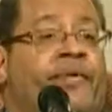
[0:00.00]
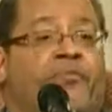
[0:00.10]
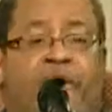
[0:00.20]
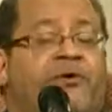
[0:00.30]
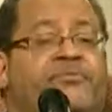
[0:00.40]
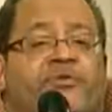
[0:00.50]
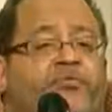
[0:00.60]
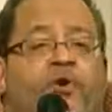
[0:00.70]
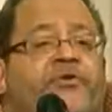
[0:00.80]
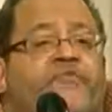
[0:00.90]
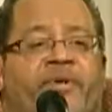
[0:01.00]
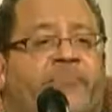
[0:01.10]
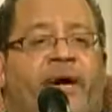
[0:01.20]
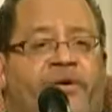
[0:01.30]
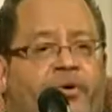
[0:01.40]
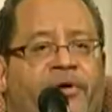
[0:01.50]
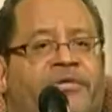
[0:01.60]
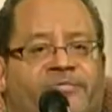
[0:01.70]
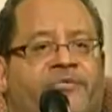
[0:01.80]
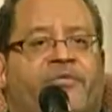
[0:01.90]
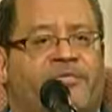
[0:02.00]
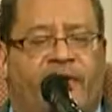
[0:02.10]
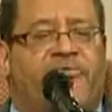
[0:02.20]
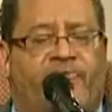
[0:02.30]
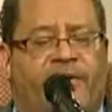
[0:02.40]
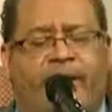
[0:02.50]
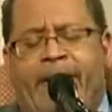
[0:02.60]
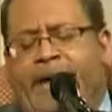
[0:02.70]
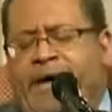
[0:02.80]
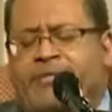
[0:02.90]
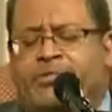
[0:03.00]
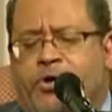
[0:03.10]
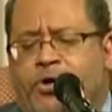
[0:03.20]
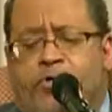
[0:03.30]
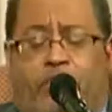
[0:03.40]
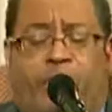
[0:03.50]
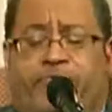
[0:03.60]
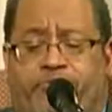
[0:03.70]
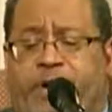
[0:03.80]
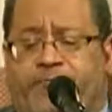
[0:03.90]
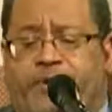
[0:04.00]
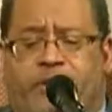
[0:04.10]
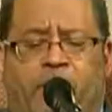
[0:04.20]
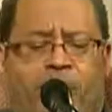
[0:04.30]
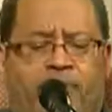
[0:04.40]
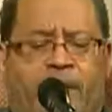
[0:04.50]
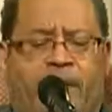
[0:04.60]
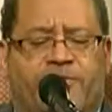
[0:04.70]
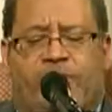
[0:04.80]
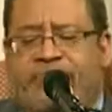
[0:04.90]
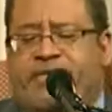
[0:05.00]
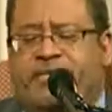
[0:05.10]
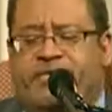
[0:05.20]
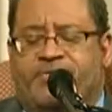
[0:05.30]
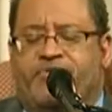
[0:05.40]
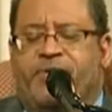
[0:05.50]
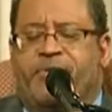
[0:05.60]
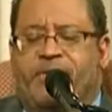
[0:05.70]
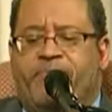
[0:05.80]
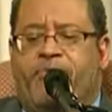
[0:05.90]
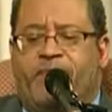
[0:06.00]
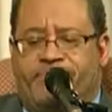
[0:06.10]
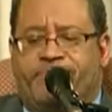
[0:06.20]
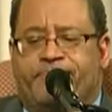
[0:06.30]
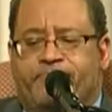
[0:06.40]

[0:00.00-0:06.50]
Welcome to the world of many minorities in this country, and so, or throughout the globe. So I think it's extremely important